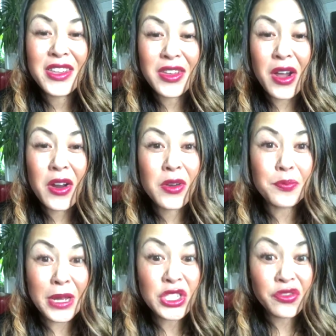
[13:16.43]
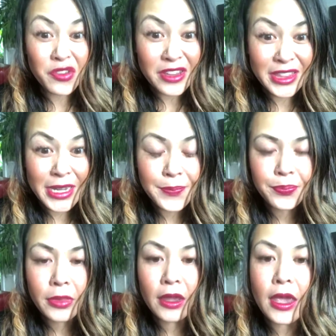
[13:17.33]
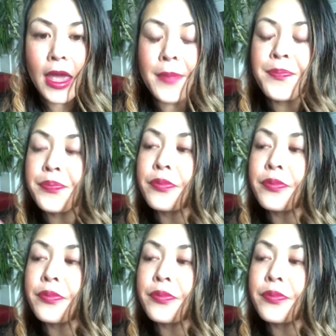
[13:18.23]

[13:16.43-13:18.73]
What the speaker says: are budget friendly. Okay.